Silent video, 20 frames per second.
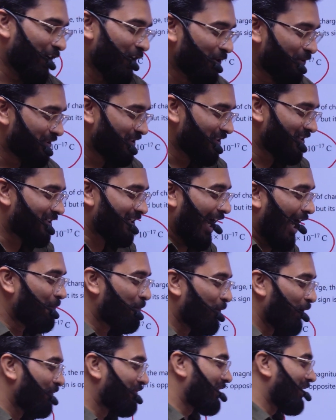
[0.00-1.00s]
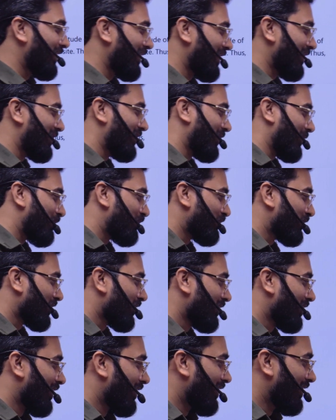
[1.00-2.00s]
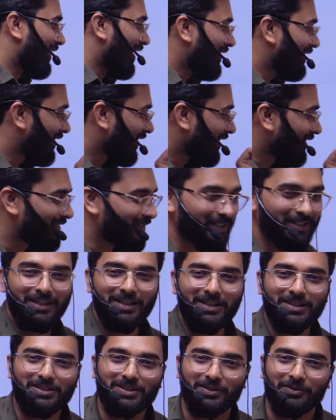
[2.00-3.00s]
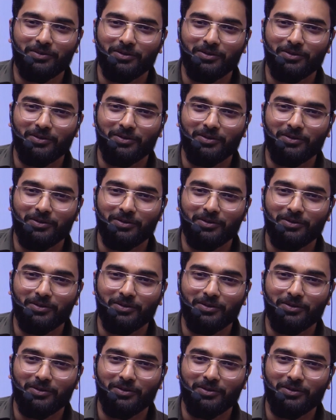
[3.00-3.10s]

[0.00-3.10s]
this type of series, that series